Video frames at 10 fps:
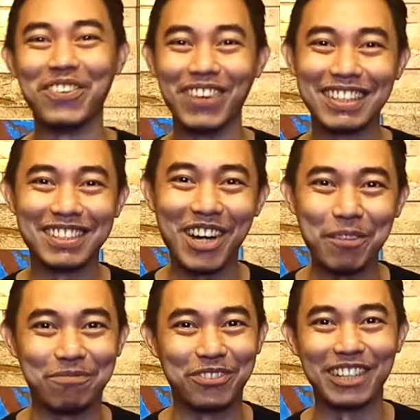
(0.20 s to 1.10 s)
What is
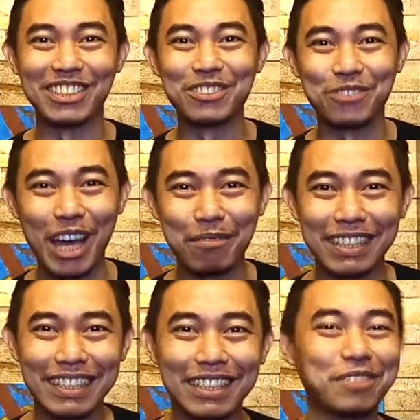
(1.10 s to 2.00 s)
up, Fragrance
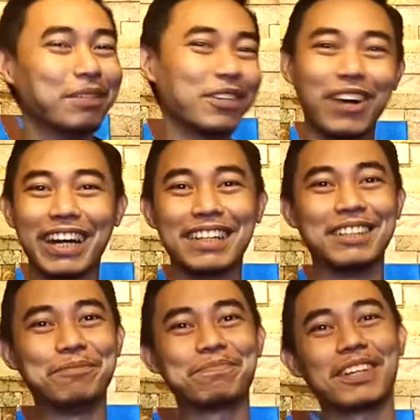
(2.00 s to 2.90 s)
family? It's been a
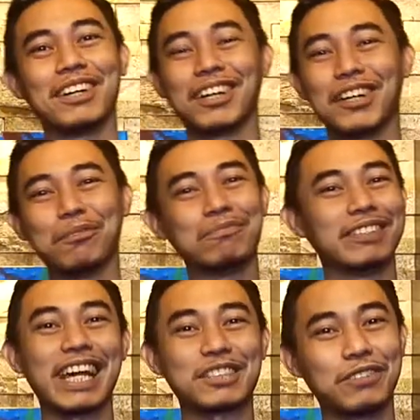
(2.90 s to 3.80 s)
while.
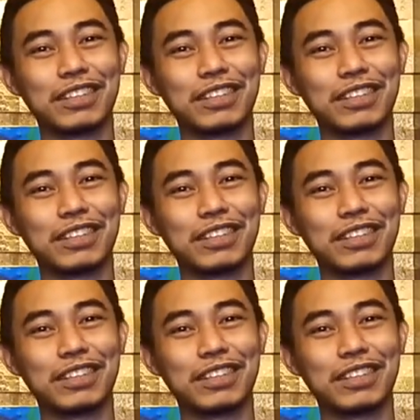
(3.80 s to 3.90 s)
Um, last